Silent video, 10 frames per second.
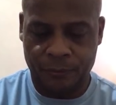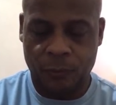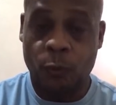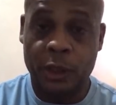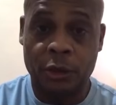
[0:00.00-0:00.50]

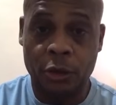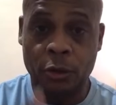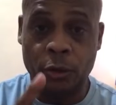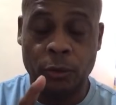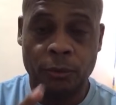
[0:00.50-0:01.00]
when
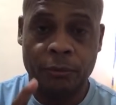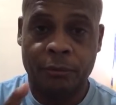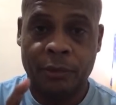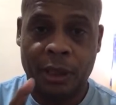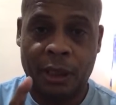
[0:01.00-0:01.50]
you
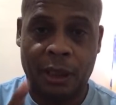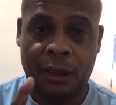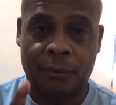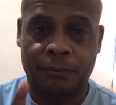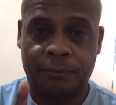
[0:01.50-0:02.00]

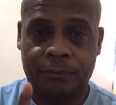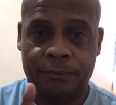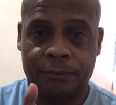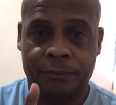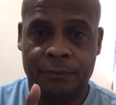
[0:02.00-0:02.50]
come
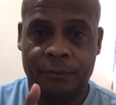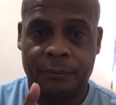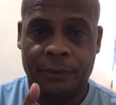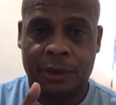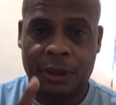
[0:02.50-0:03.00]

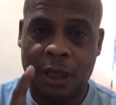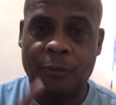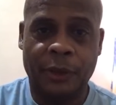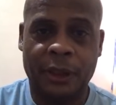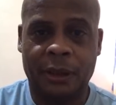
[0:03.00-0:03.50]

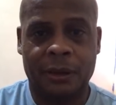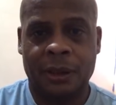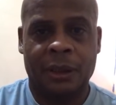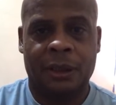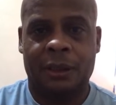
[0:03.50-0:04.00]
here,
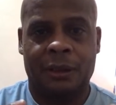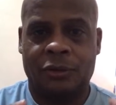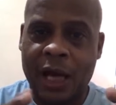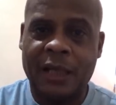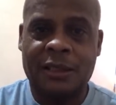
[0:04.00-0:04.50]

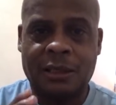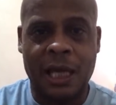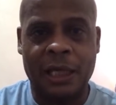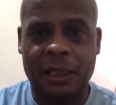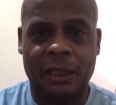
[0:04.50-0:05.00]
try to
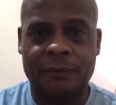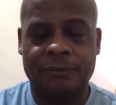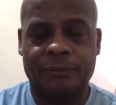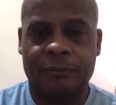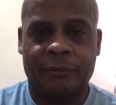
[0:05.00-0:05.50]
stay
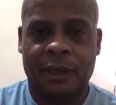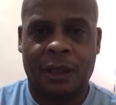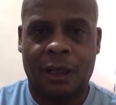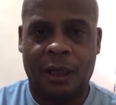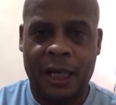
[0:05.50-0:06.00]
in
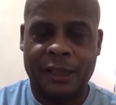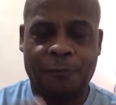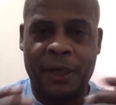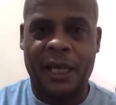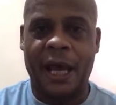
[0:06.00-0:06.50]

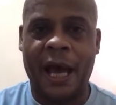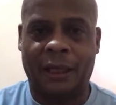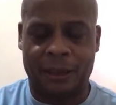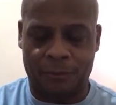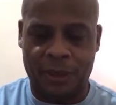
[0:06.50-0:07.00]
Expat
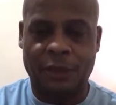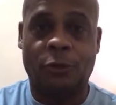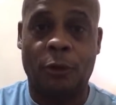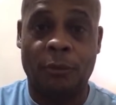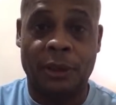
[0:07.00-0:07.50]
Alley,
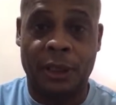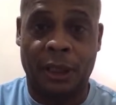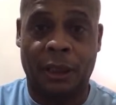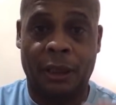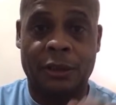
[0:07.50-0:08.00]
Metro
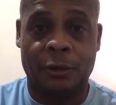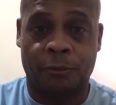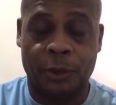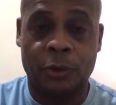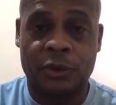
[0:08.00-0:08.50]
Manila,
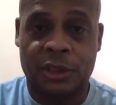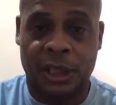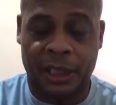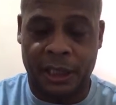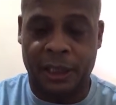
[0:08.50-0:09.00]
Cebu
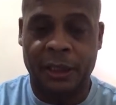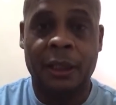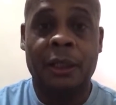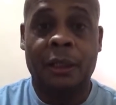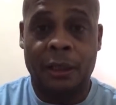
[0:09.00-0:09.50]
City,
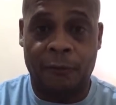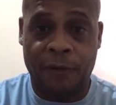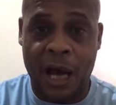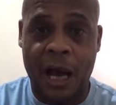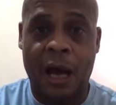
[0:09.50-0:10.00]

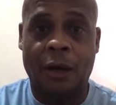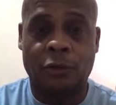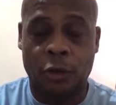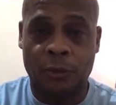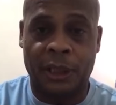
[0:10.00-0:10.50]
Davao,
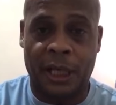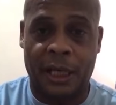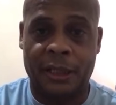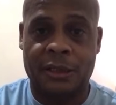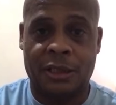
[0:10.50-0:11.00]

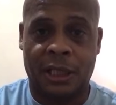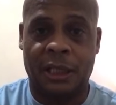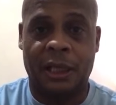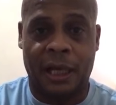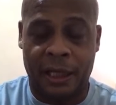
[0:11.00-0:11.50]
Dumaguete
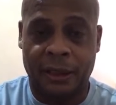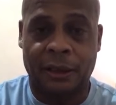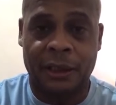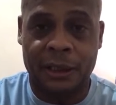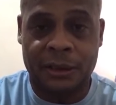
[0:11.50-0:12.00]
City,
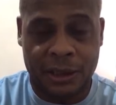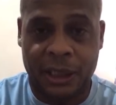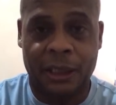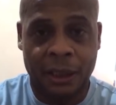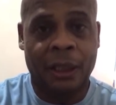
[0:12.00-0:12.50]
Angeles
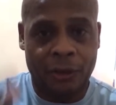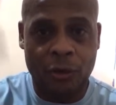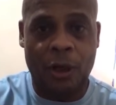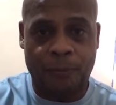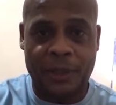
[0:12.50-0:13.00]
City,
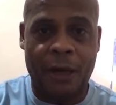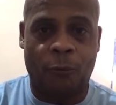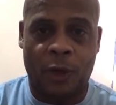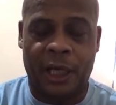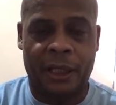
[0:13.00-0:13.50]
up that
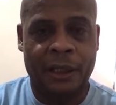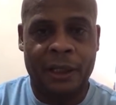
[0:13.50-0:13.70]
way.